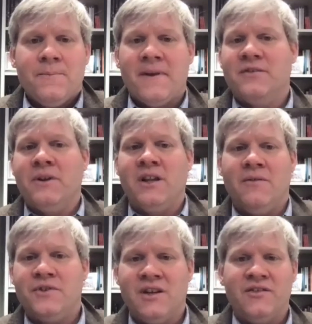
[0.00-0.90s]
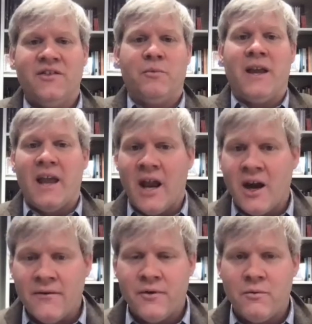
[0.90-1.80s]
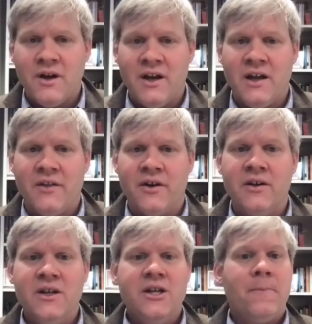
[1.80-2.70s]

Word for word: As we love Jesus, we care for one another